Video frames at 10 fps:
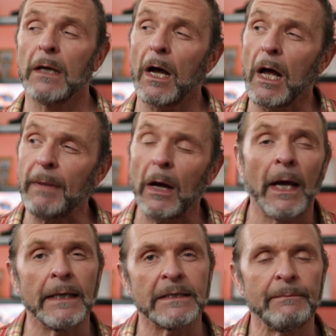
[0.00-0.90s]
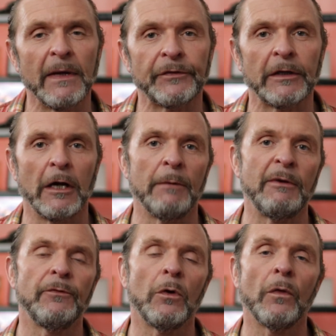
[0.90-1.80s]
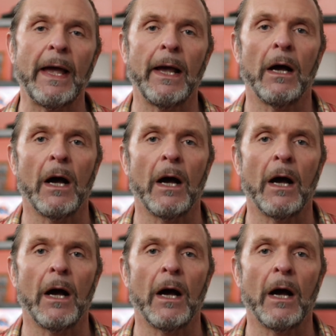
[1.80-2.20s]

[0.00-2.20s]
Cut about 18 months ago. Before that,